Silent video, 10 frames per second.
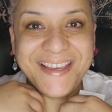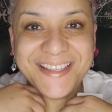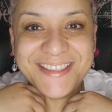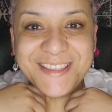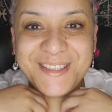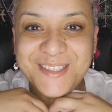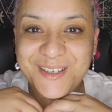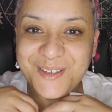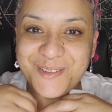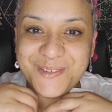
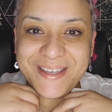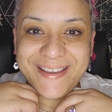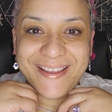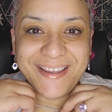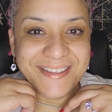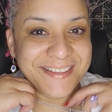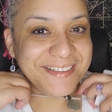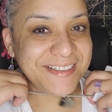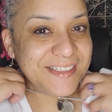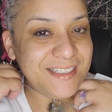Hello and
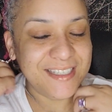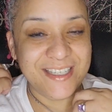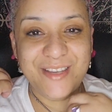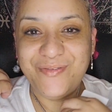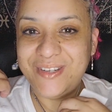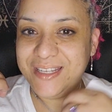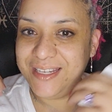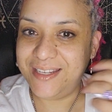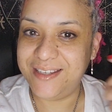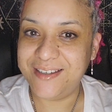good
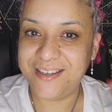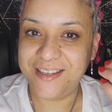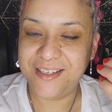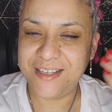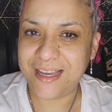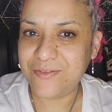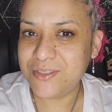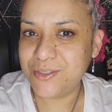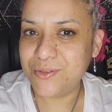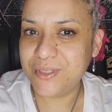evening, good
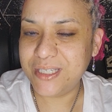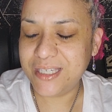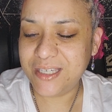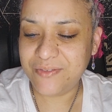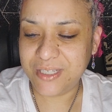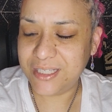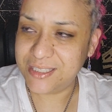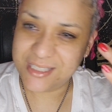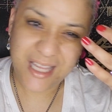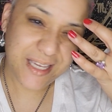afternoon, good evening.
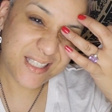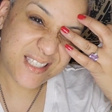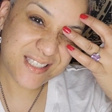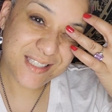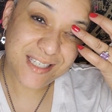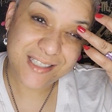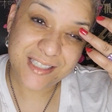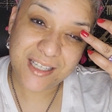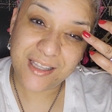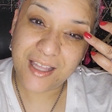It's like
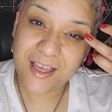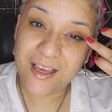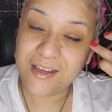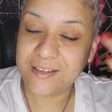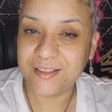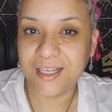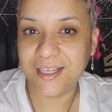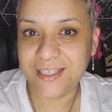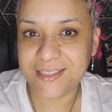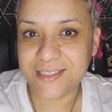six o'clock. I
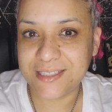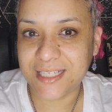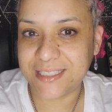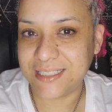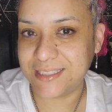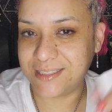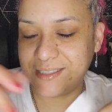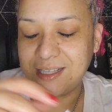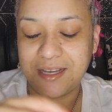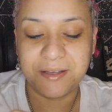guess it's like six
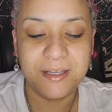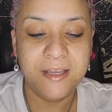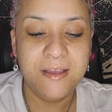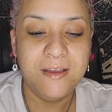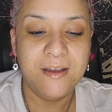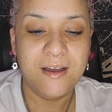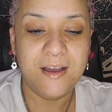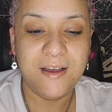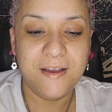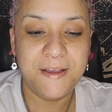o'clock.
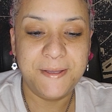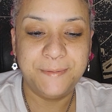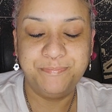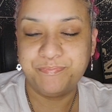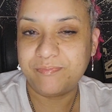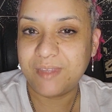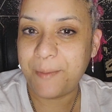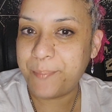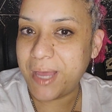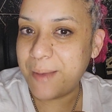Um,
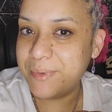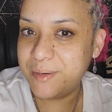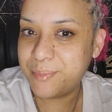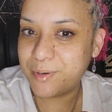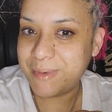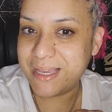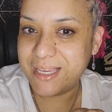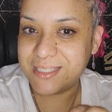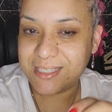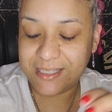but I'm gonna burn my
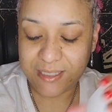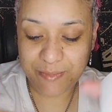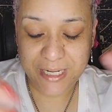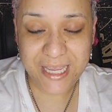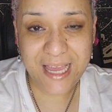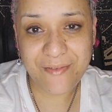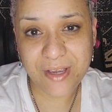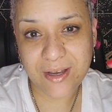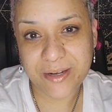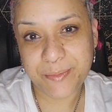ancestor money. I
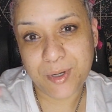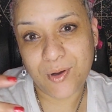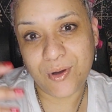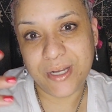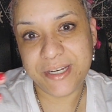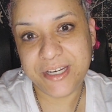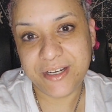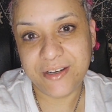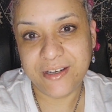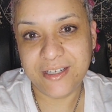haven't caught them on
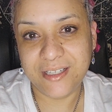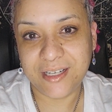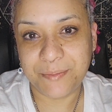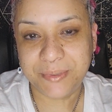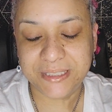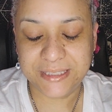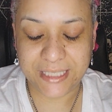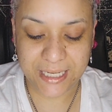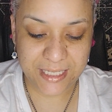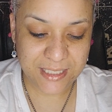here in a couple of
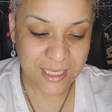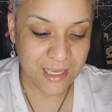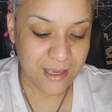days.